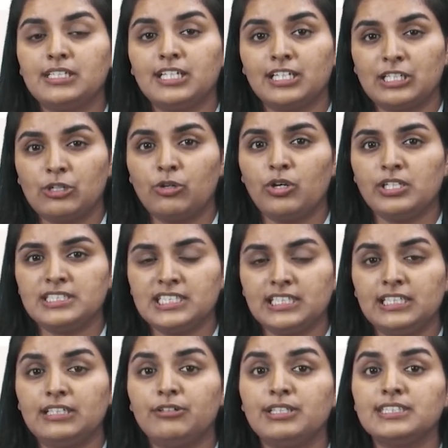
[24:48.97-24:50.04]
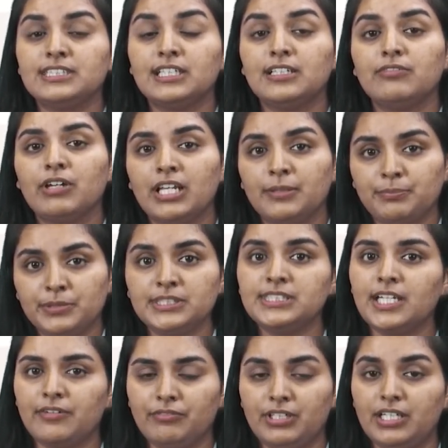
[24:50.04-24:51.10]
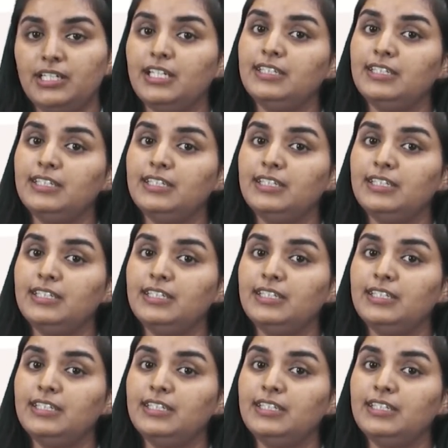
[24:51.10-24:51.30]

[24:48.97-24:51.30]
technology in recent developments have done.